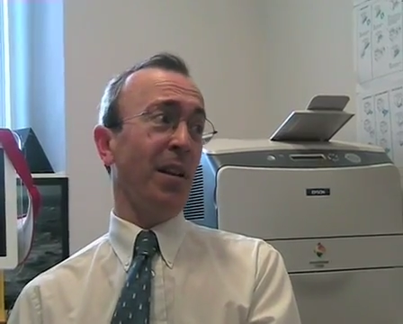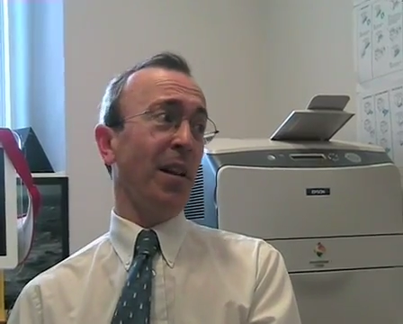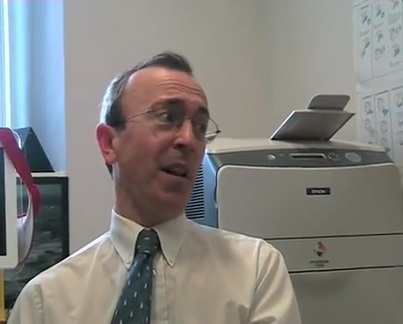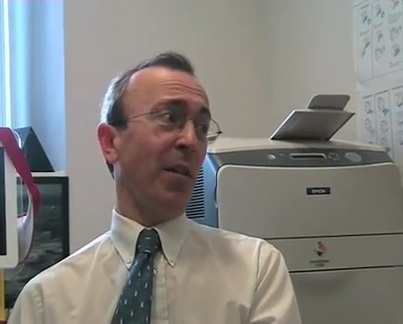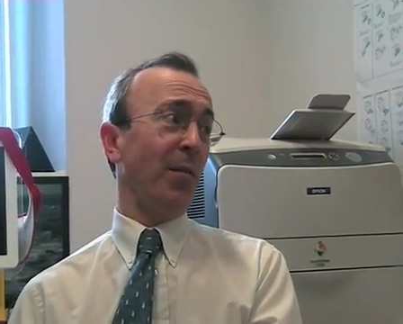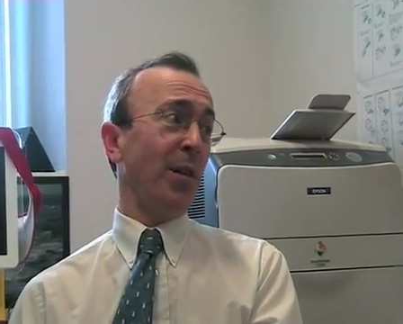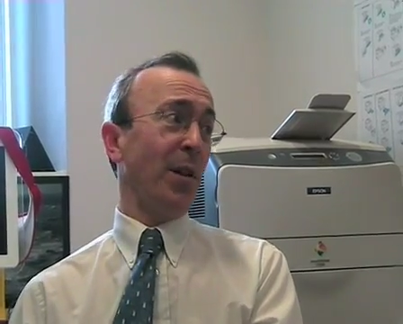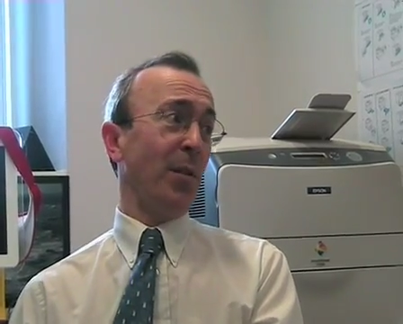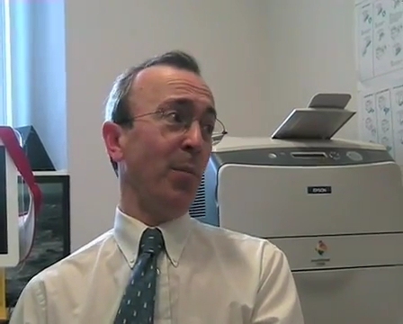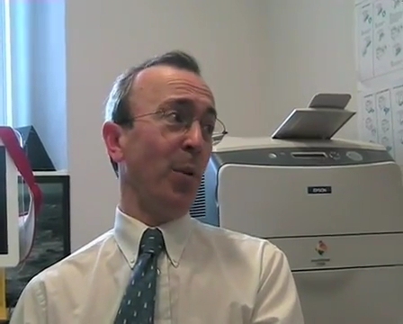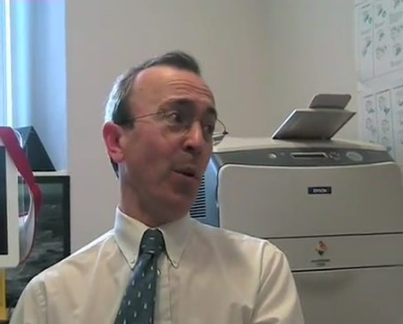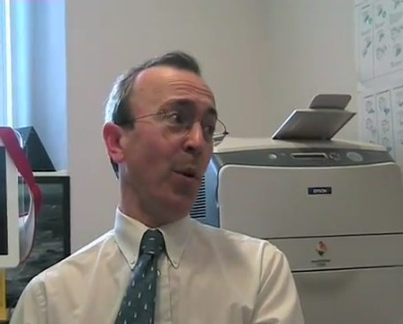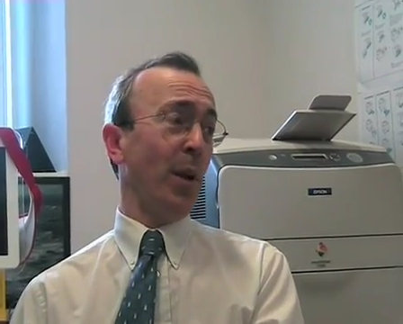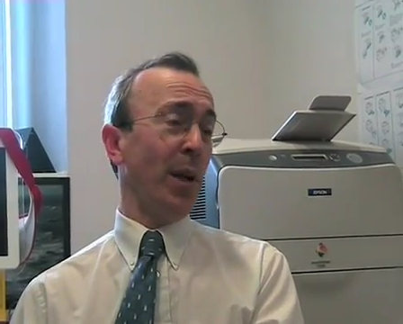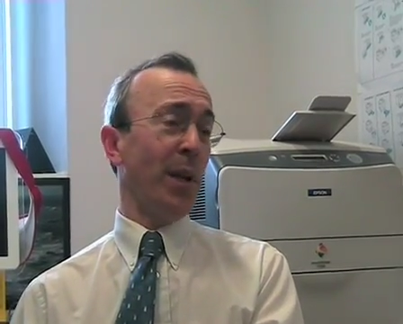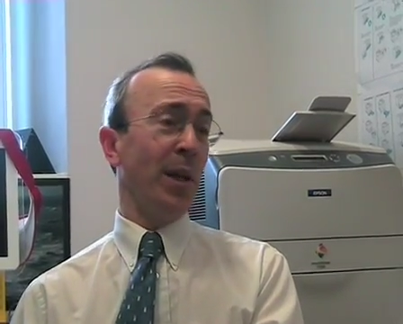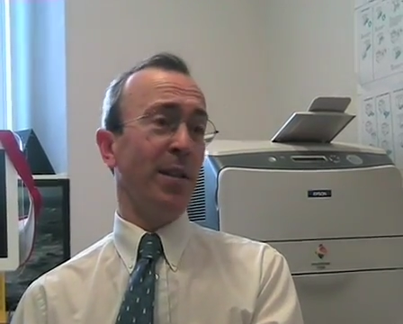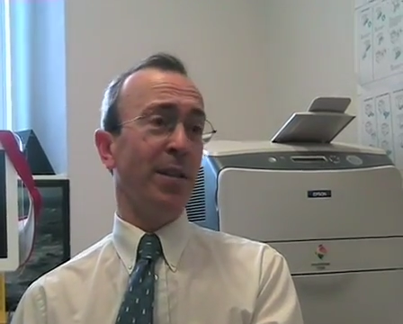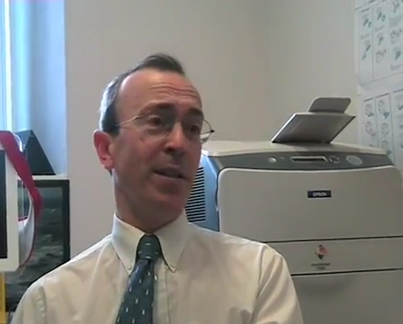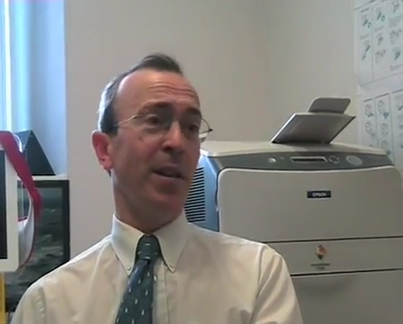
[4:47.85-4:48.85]
lovely boy.
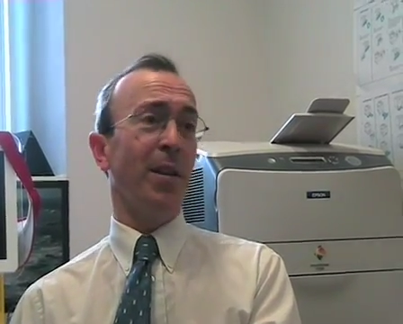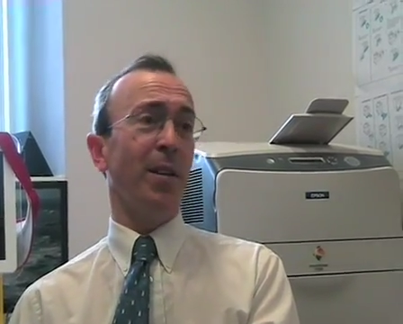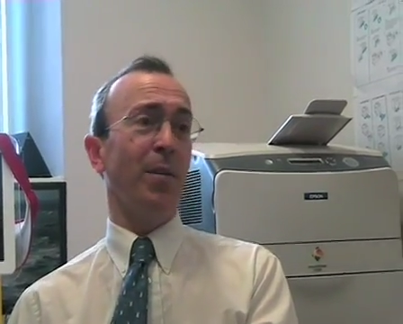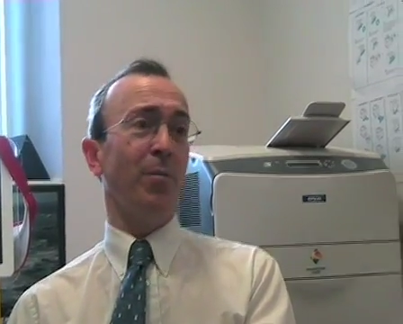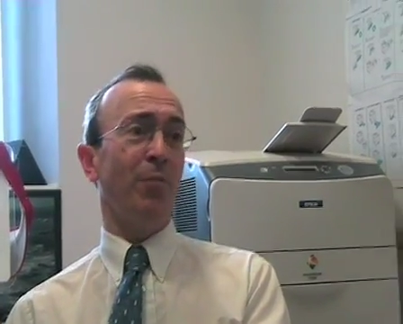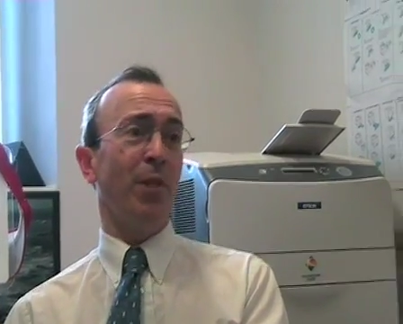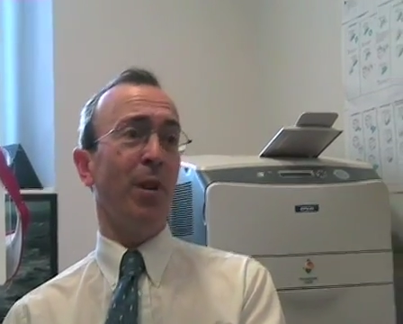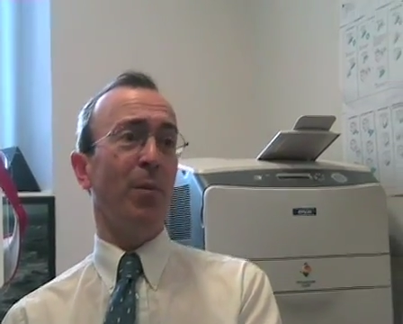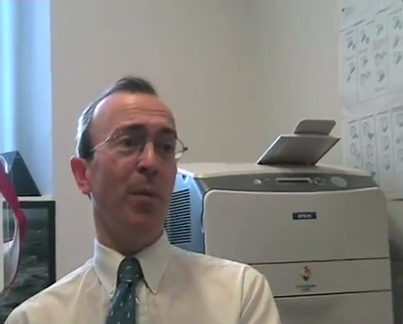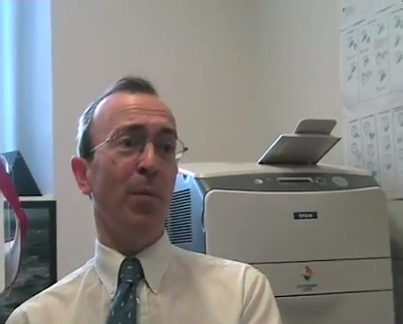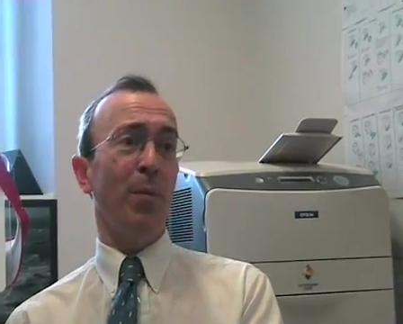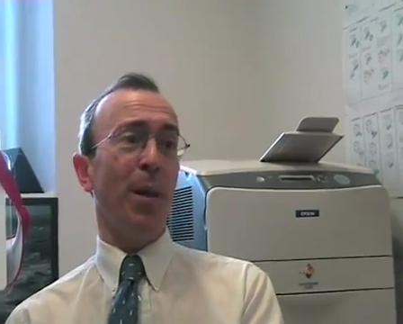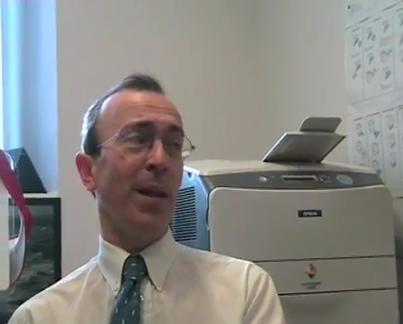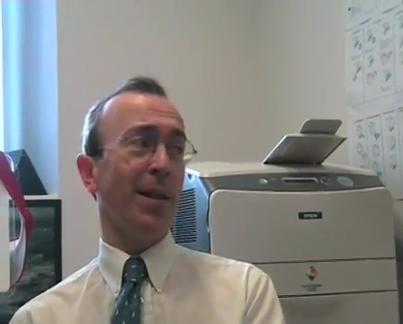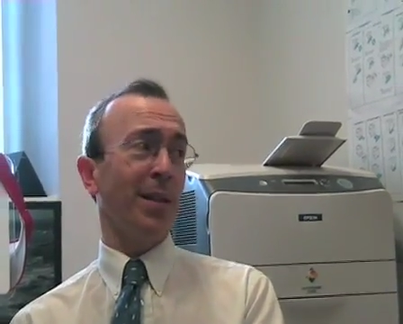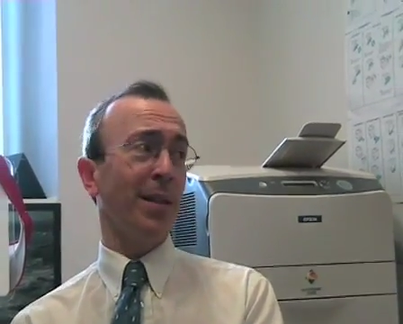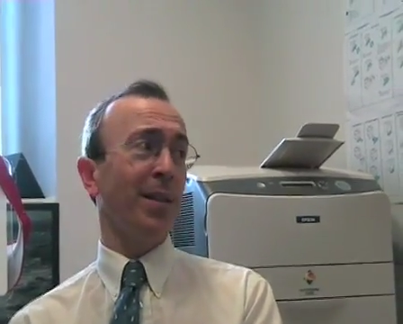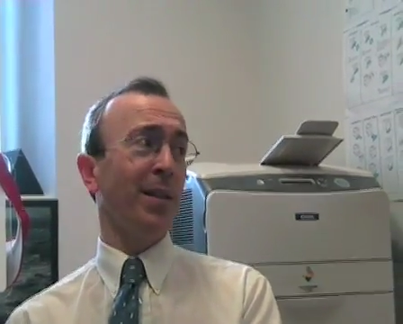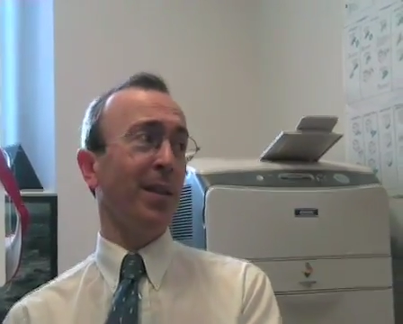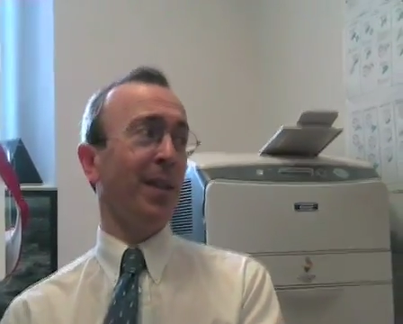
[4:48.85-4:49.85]
He's still a
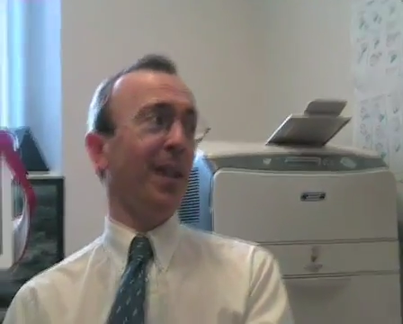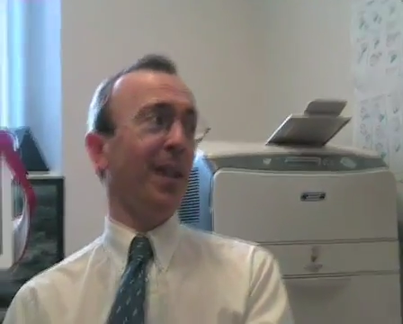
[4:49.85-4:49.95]
prepubescent.